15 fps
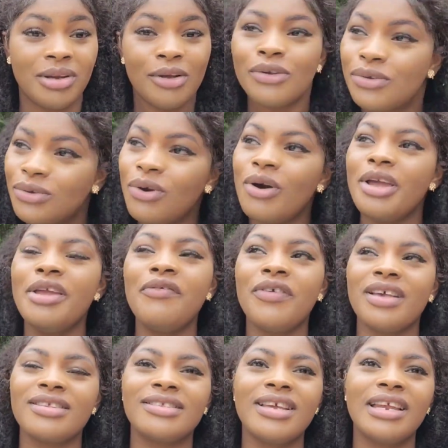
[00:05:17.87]
So if you
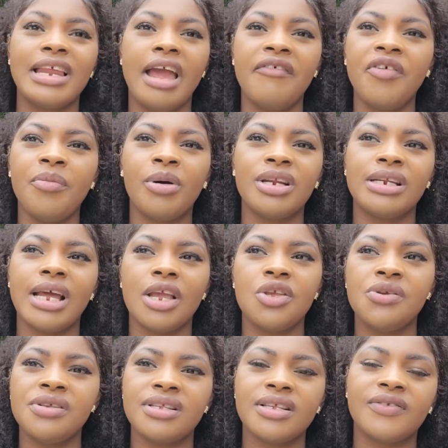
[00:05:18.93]
are saying everybody that
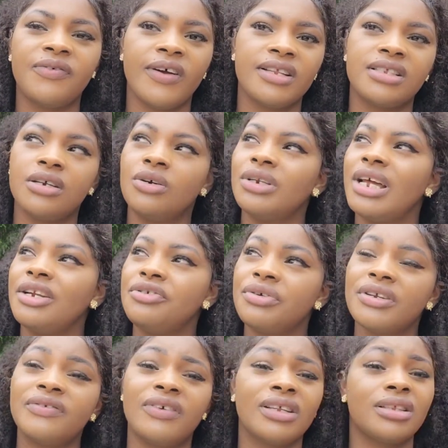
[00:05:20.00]
uses Fanta or that
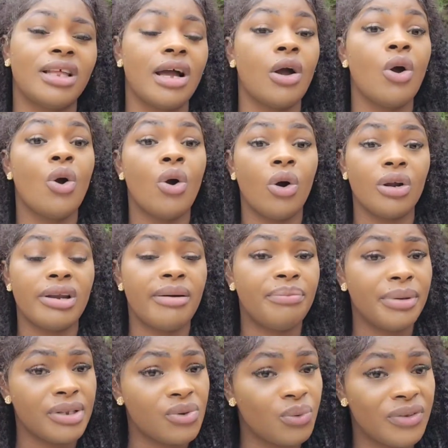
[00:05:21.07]
drinks Fanta or that
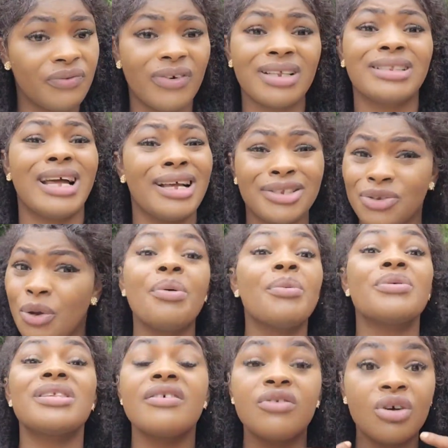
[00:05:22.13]
baits with Fanta, some
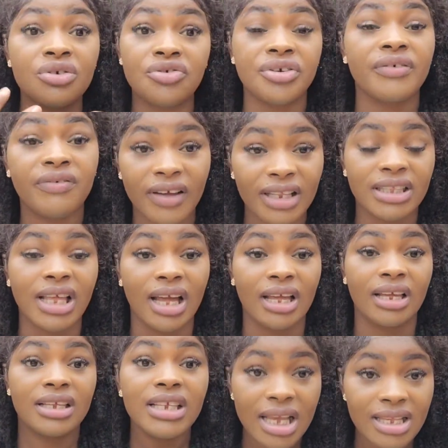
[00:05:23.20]
people say they don't drink Fanta
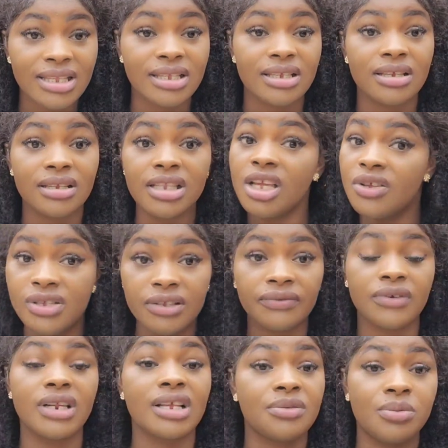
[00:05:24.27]
yet. They use it
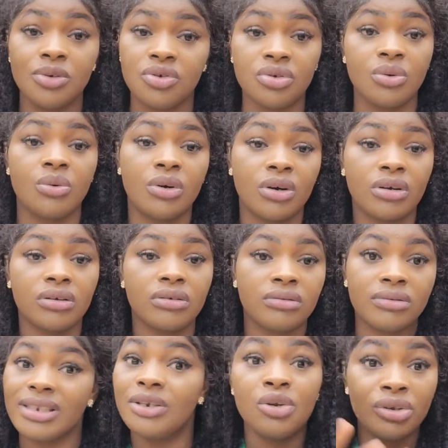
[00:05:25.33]
for their spiritual work.
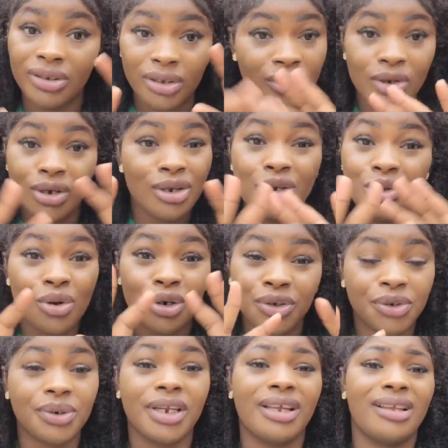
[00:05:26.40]
They don't
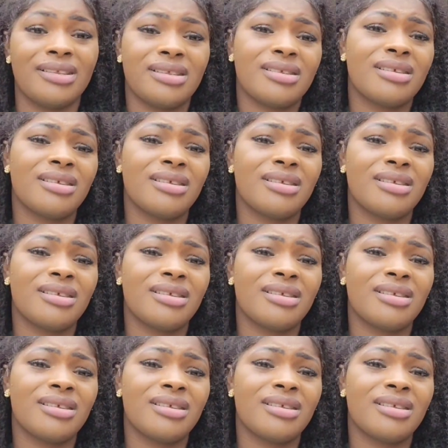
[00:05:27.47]
drink it.